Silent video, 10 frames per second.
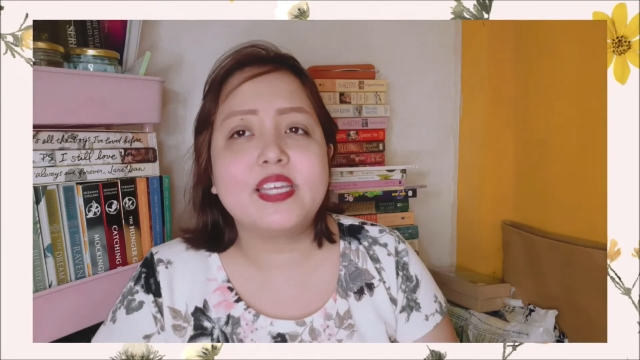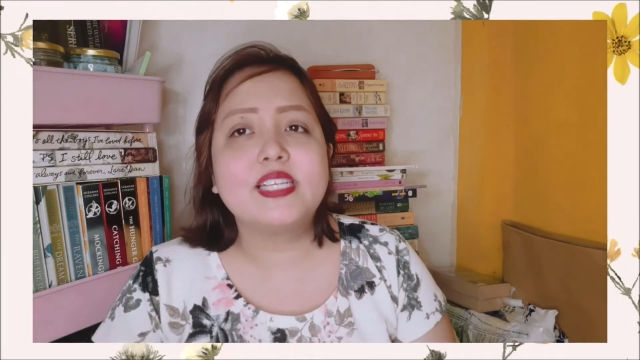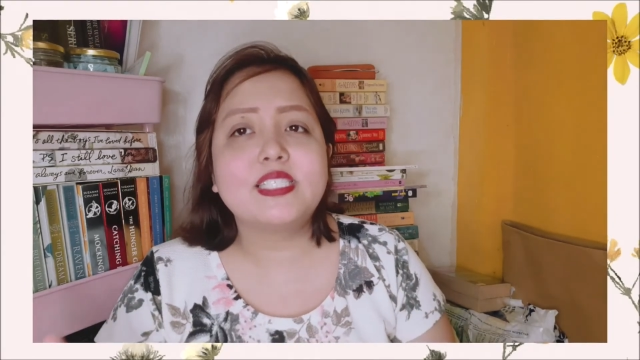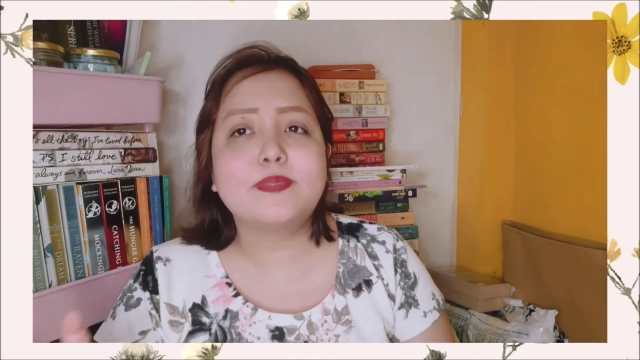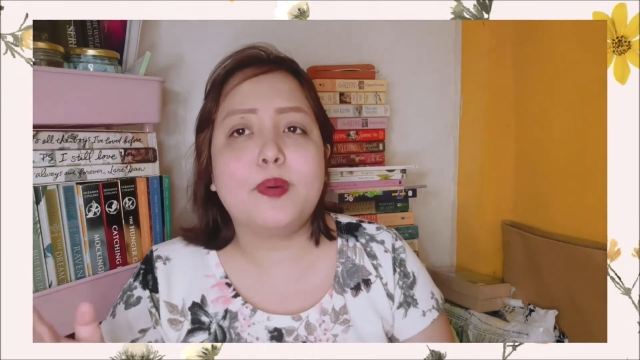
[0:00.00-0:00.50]

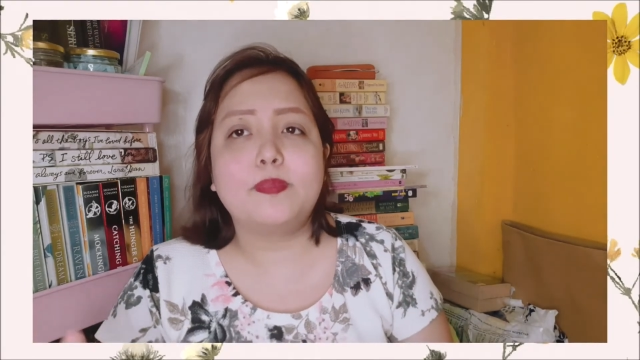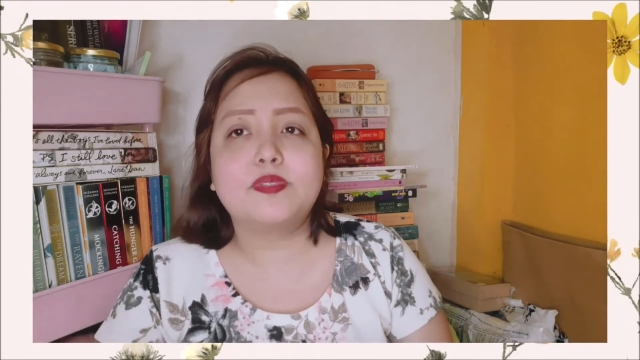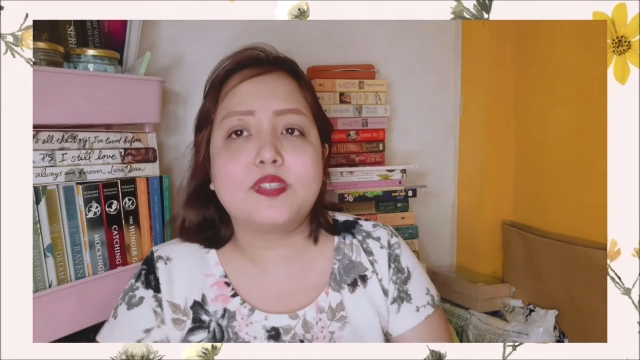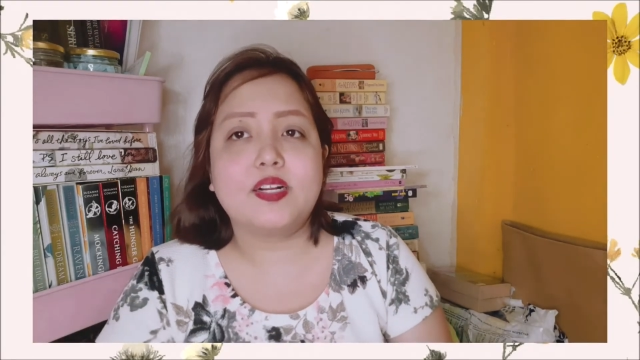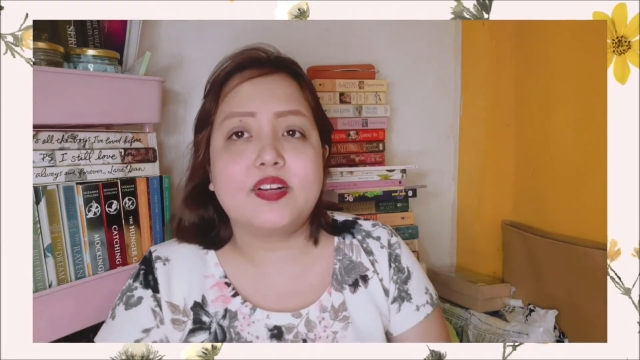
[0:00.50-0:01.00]
this pop
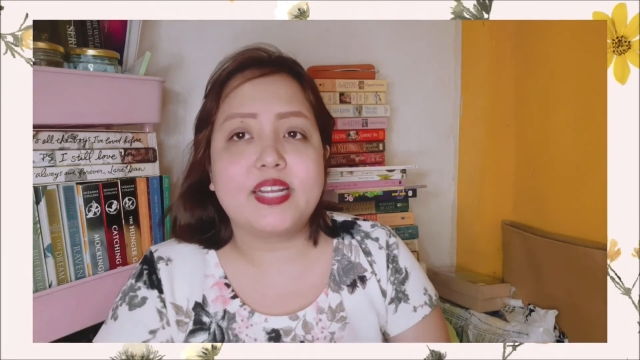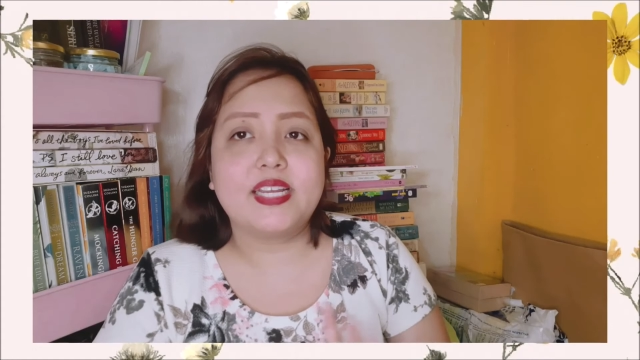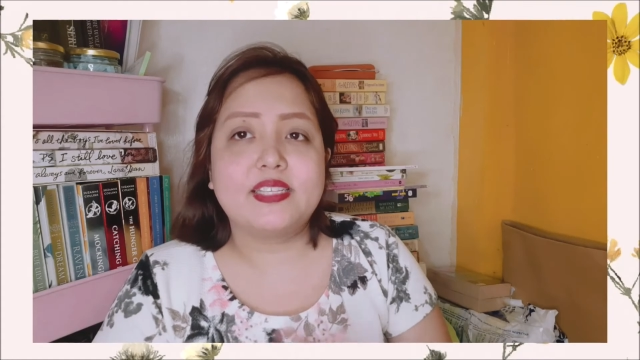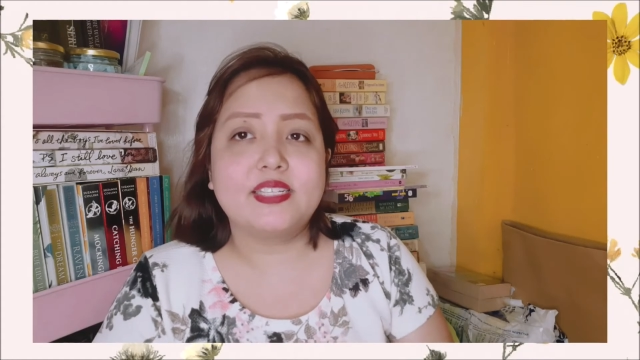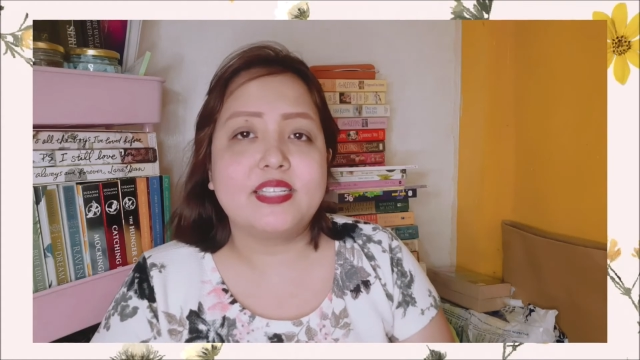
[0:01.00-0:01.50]
star
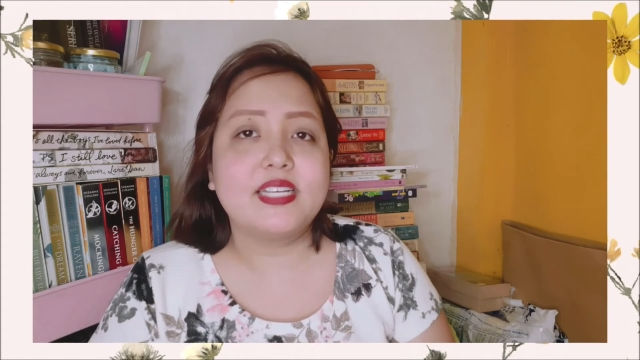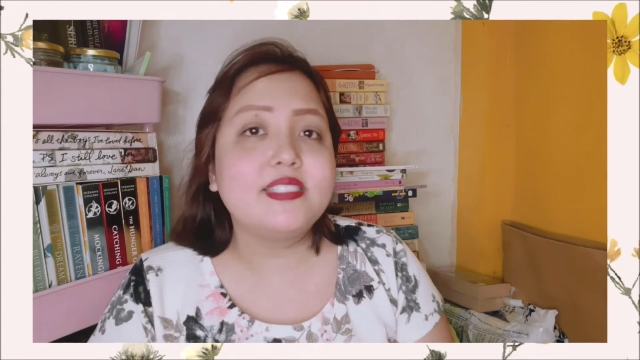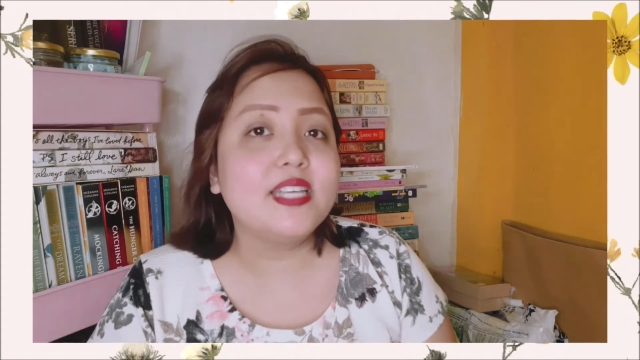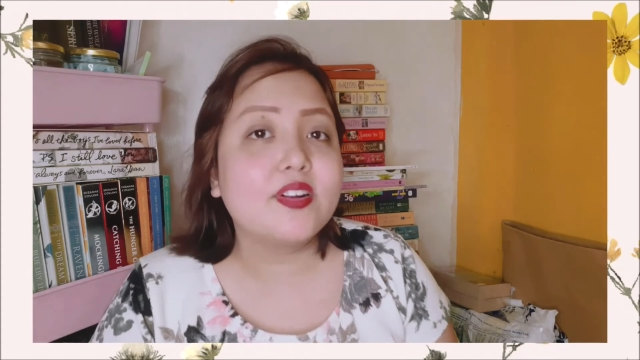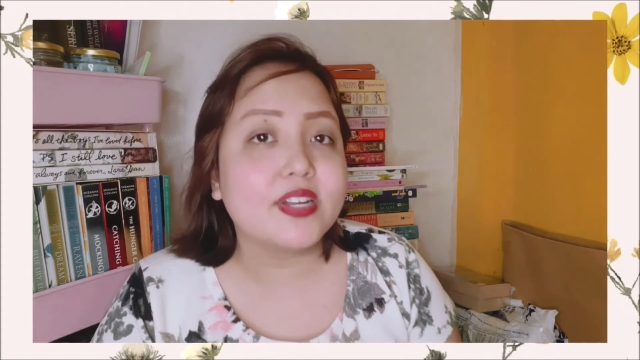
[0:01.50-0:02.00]
created a
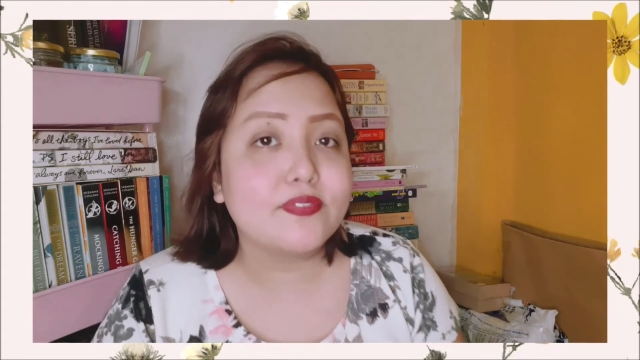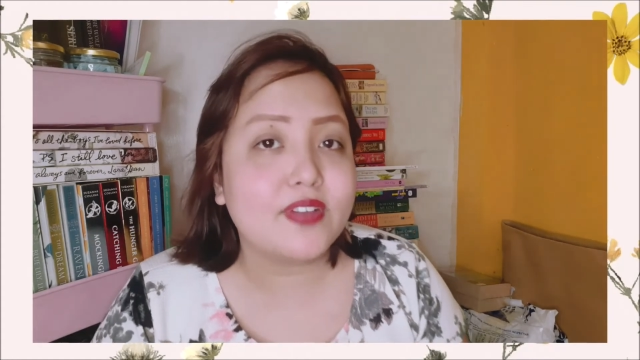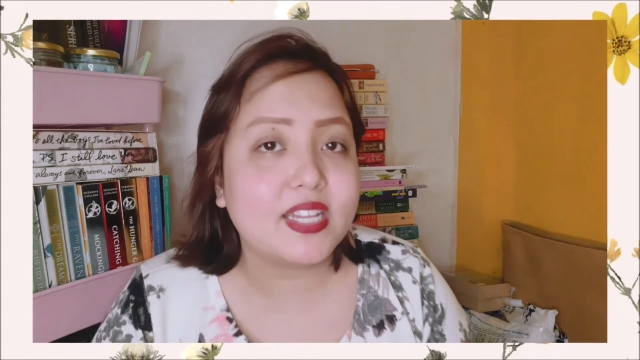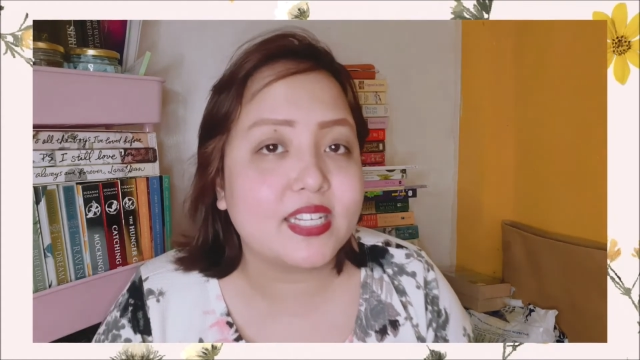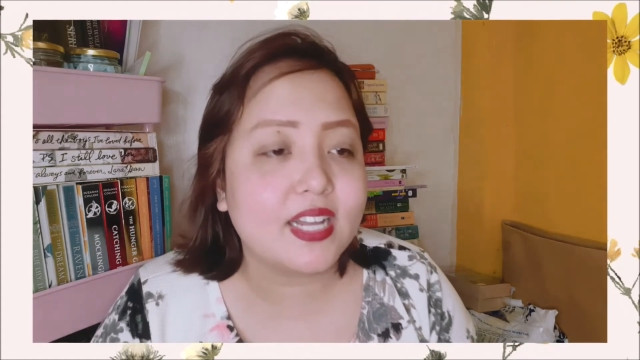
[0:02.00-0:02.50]
secret
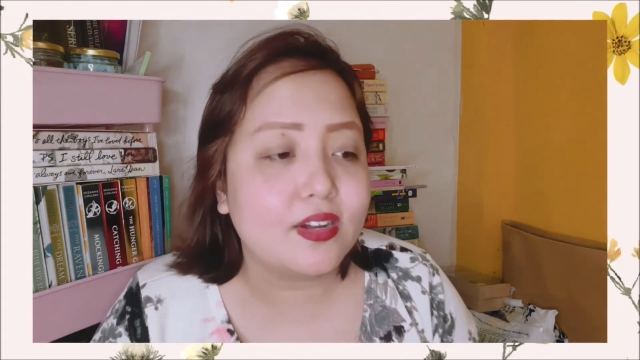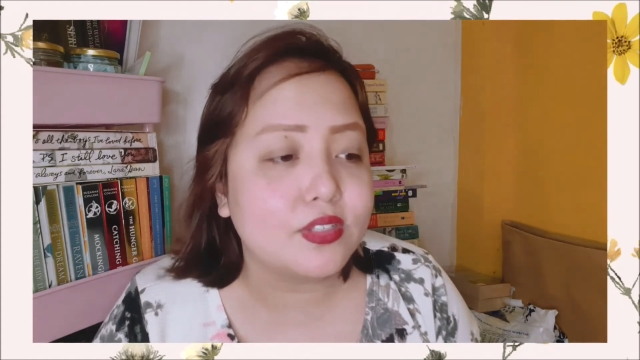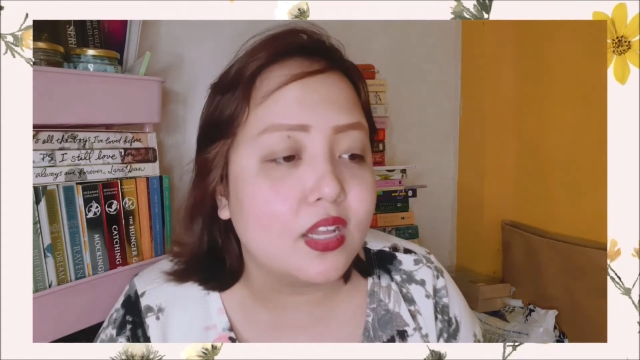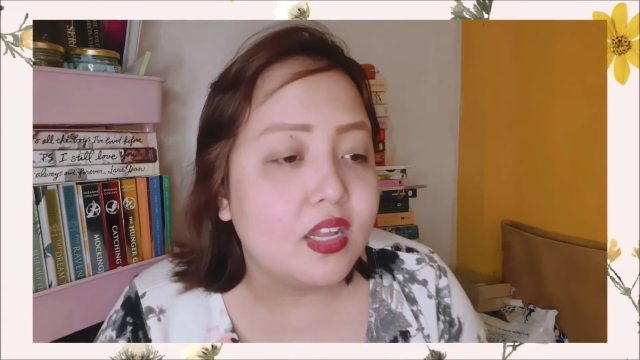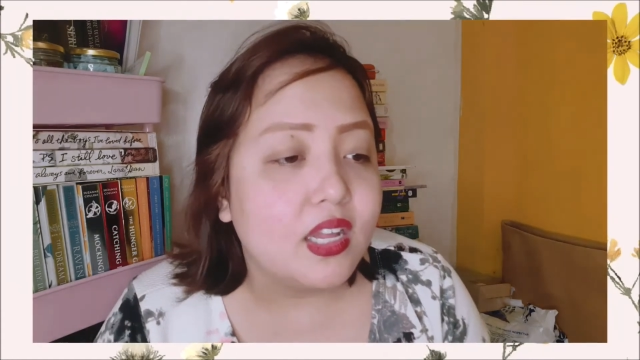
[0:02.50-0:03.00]
fan account,